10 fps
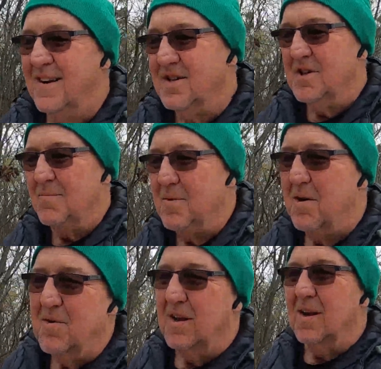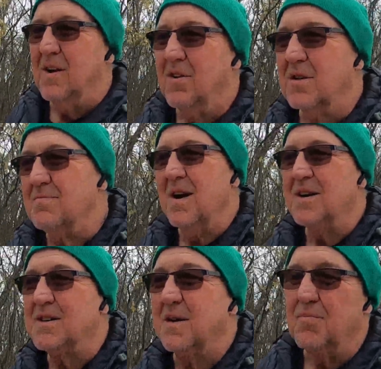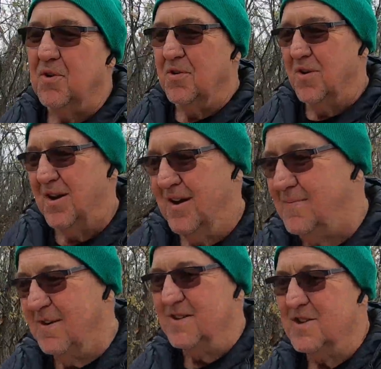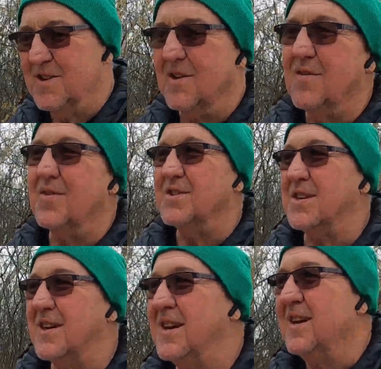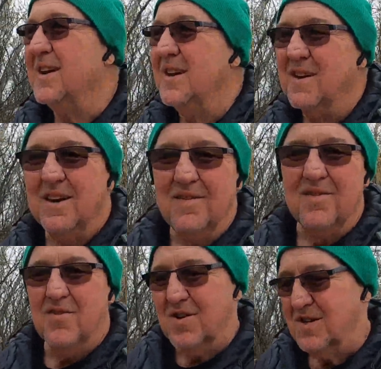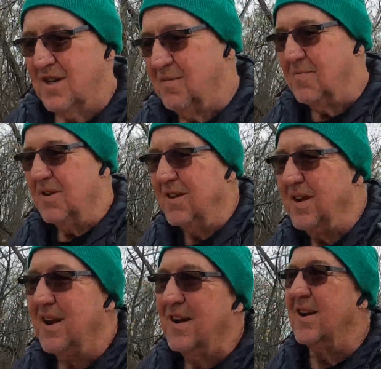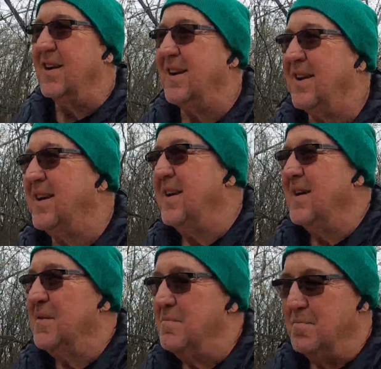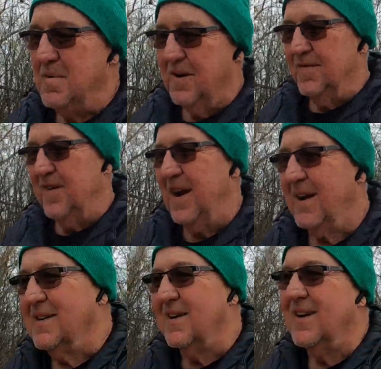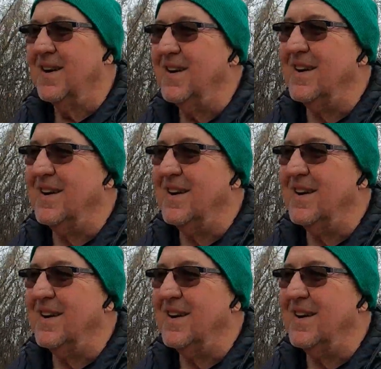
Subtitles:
Should be a really close matchup though. The turnovers, of course, will be the big factor.